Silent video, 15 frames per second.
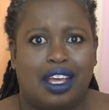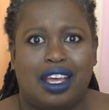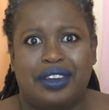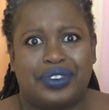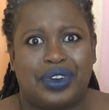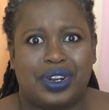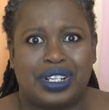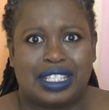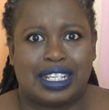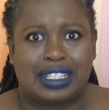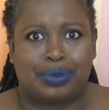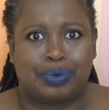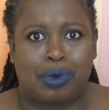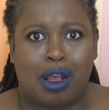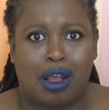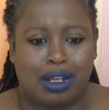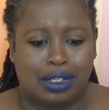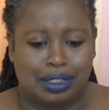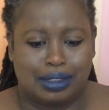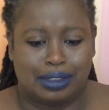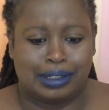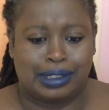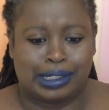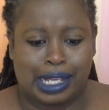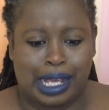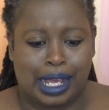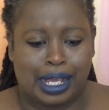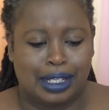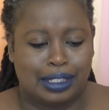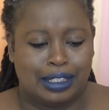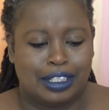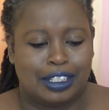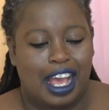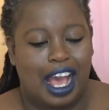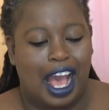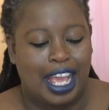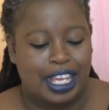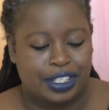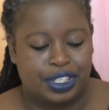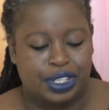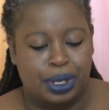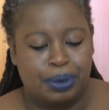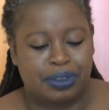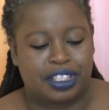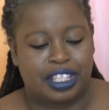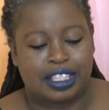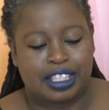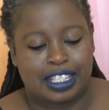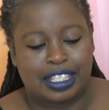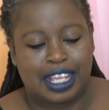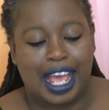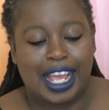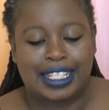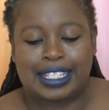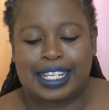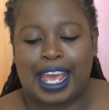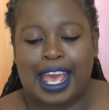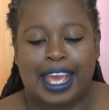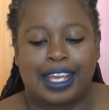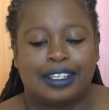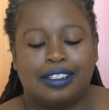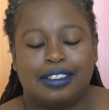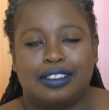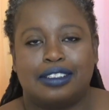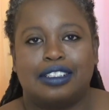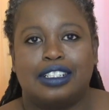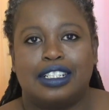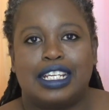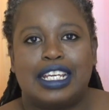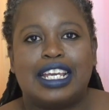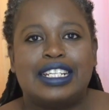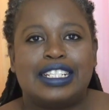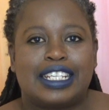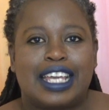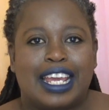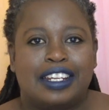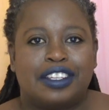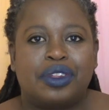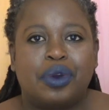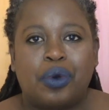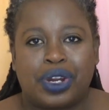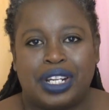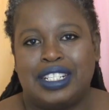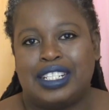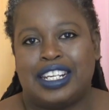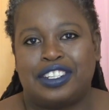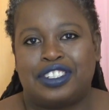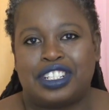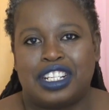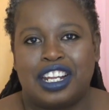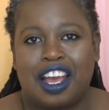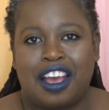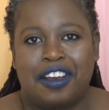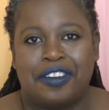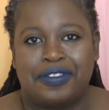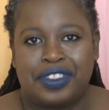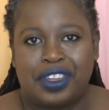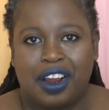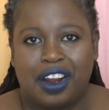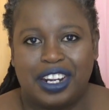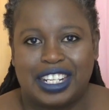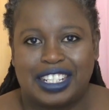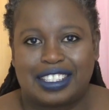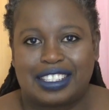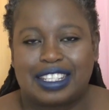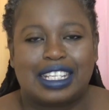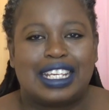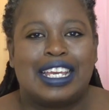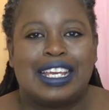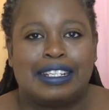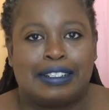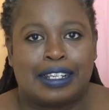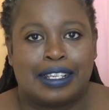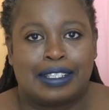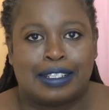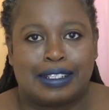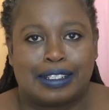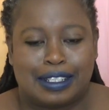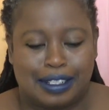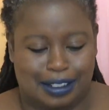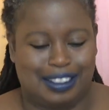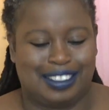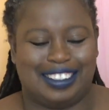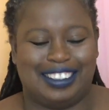Of course that's wrong, duh. I assumed that the size tag indicated the orientation of the harness. It doesn't.